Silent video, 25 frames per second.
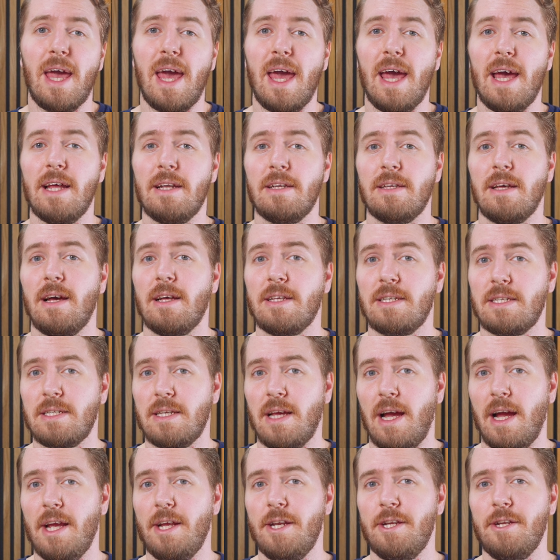and
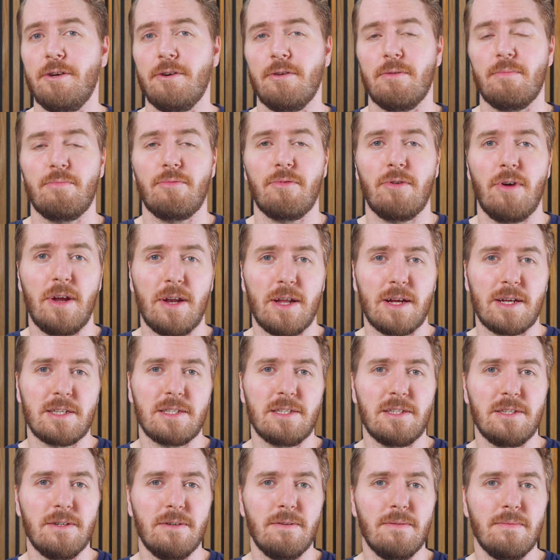assigned your products
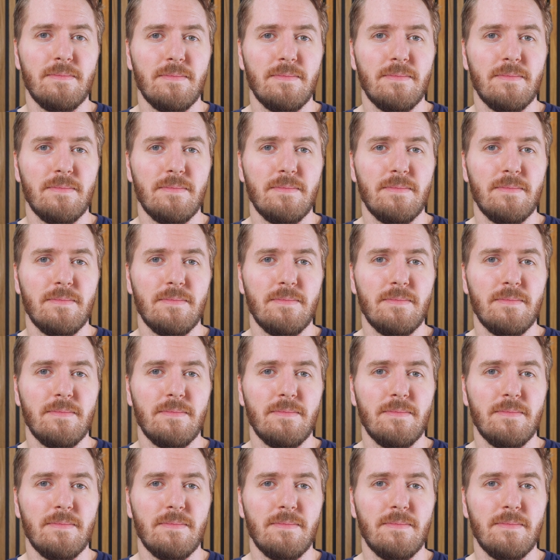to.